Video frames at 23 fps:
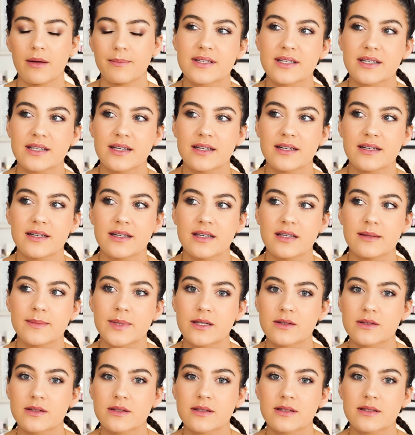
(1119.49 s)
Thinking an
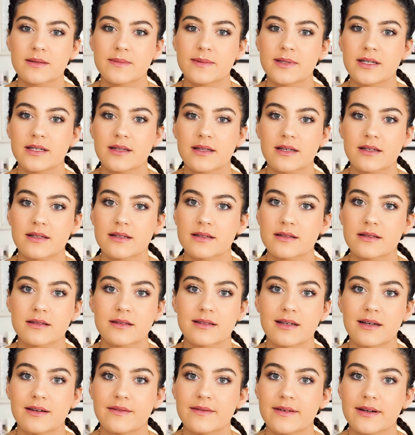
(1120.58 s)
email to explain, that doesn't
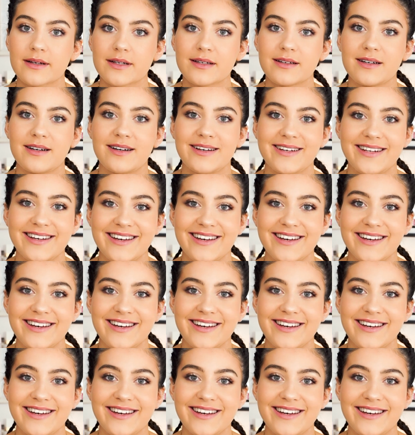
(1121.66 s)
sound very good.